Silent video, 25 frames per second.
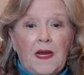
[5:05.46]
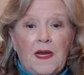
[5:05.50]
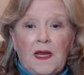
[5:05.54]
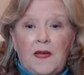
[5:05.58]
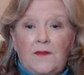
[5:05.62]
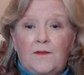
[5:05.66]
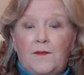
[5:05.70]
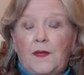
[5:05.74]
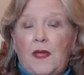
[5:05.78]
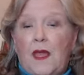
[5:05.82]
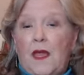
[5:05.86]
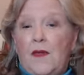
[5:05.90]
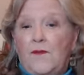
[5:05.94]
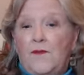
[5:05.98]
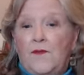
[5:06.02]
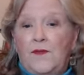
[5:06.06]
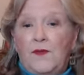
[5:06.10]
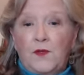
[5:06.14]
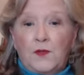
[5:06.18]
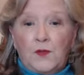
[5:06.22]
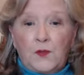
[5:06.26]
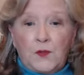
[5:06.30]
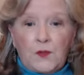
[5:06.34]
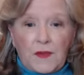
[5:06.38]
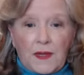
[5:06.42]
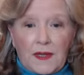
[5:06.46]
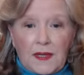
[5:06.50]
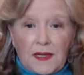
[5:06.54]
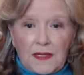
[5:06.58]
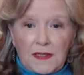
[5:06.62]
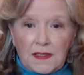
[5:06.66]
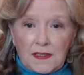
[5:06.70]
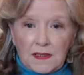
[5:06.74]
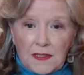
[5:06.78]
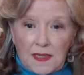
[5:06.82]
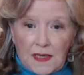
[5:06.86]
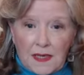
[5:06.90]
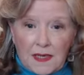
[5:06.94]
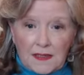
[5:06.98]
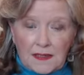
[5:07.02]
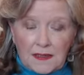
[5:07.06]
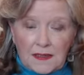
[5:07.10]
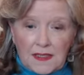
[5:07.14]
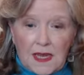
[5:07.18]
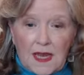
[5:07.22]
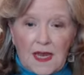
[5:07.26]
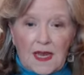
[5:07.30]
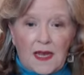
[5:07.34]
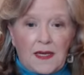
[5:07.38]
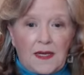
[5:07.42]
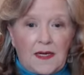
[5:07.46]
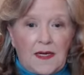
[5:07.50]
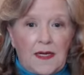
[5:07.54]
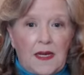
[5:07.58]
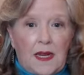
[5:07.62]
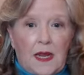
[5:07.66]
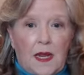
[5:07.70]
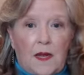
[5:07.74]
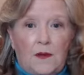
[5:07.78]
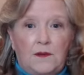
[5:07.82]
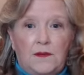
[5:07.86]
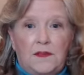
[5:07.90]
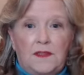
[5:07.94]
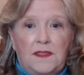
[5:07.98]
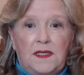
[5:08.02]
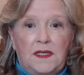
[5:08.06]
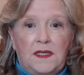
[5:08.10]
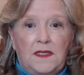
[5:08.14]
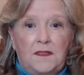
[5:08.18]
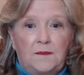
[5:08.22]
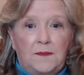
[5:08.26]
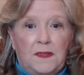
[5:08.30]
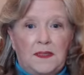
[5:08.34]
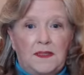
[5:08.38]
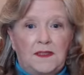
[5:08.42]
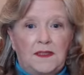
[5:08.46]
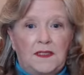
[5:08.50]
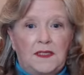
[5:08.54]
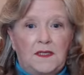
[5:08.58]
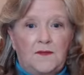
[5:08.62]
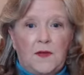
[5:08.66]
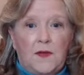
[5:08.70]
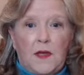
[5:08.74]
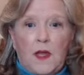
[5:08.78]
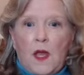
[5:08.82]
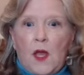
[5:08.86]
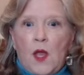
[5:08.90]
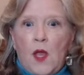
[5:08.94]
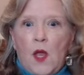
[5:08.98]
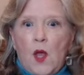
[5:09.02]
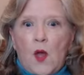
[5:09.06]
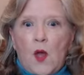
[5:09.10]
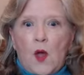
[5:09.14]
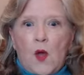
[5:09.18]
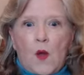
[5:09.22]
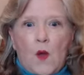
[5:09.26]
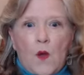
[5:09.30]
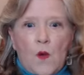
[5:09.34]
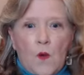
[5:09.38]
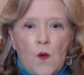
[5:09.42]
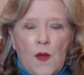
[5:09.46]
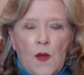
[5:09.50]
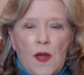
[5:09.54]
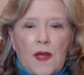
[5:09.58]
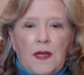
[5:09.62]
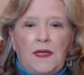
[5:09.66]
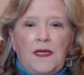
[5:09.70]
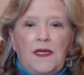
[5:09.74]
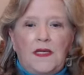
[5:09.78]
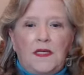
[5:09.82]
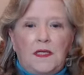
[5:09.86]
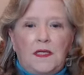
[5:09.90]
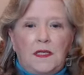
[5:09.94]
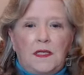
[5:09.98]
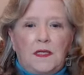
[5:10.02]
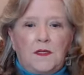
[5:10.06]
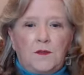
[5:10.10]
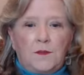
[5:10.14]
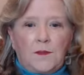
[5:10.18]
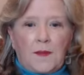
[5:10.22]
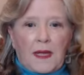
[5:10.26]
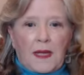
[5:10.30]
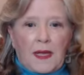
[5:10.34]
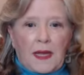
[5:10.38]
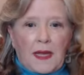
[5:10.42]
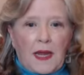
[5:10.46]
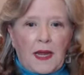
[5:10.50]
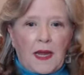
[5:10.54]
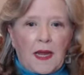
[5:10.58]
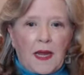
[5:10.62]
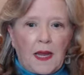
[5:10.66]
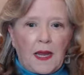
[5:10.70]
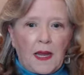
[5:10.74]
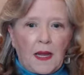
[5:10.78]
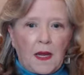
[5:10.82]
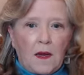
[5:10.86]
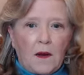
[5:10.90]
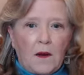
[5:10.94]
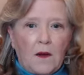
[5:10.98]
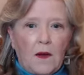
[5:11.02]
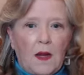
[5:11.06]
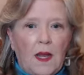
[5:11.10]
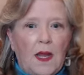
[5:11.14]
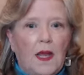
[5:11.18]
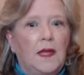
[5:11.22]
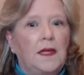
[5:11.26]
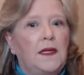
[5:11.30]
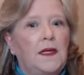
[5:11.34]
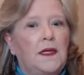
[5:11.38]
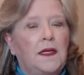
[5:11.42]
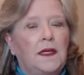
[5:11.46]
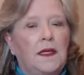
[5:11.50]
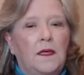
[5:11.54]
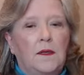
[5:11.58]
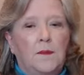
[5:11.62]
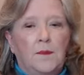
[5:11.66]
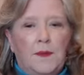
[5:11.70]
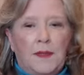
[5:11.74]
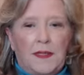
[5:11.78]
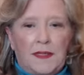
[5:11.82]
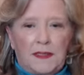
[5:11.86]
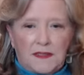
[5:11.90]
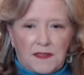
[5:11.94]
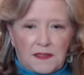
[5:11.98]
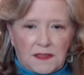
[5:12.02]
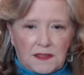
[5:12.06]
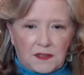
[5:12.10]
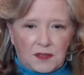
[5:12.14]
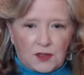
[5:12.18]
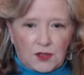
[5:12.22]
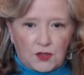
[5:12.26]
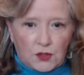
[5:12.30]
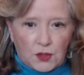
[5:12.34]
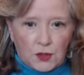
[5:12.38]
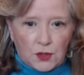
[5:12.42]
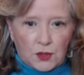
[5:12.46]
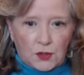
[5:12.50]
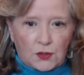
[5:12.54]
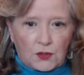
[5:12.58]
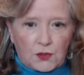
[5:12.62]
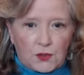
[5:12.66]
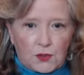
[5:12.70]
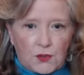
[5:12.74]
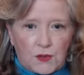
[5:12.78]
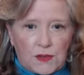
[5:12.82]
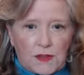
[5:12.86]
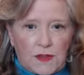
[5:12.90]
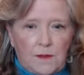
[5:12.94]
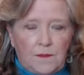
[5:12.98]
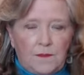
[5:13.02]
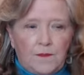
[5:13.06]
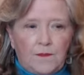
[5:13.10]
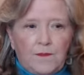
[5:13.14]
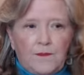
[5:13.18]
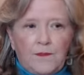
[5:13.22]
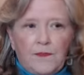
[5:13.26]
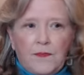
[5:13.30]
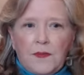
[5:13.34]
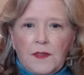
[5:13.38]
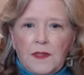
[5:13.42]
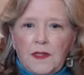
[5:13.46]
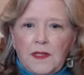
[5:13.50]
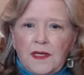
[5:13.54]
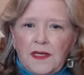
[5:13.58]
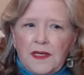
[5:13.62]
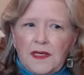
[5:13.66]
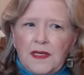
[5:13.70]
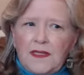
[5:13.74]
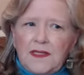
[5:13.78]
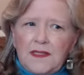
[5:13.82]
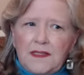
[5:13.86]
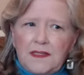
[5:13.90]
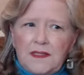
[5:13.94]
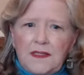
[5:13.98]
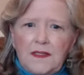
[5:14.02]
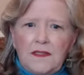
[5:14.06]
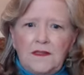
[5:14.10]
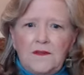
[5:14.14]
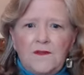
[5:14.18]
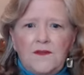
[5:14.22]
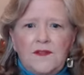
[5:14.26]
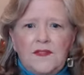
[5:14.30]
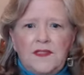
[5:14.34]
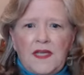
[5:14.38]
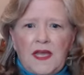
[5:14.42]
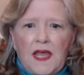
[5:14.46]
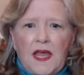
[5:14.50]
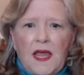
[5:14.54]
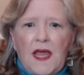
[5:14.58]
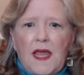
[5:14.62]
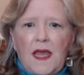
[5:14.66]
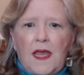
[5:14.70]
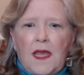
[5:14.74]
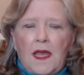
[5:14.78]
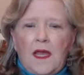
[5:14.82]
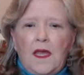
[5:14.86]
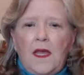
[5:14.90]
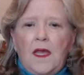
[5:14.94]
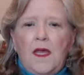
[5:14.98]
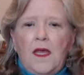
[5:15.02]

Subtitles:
I've got filled with anxiety. I was telling myself, oh, I need to color my hair. I need to get plastic surgery. Instead of saying,